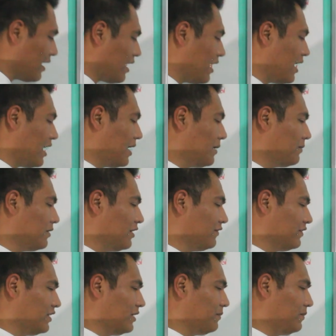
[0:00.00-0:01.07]
I'm
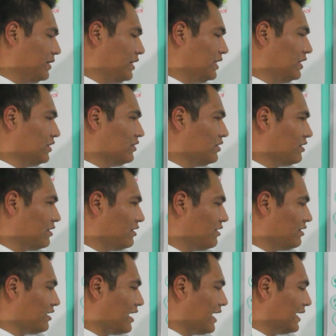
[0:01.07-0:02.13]
of the opinion
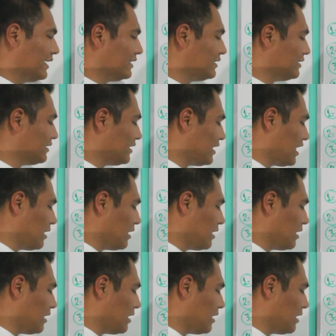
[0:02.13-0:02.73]
that.